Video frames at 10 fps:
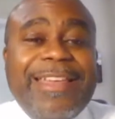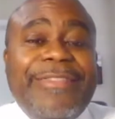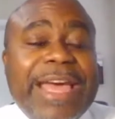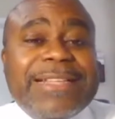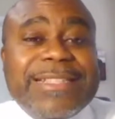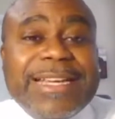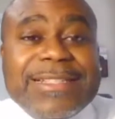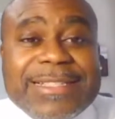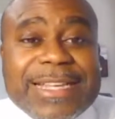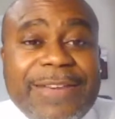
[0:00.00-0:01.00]
That's at
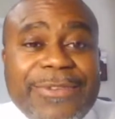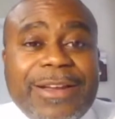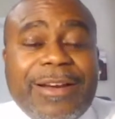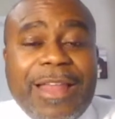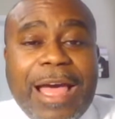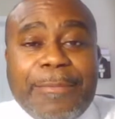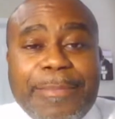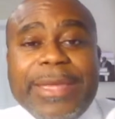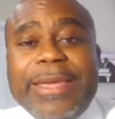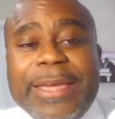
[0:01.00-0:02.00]
7 o'clock
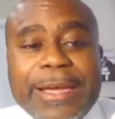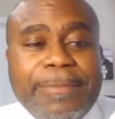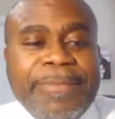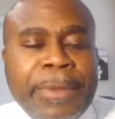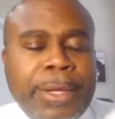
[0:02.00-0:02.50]
p.m.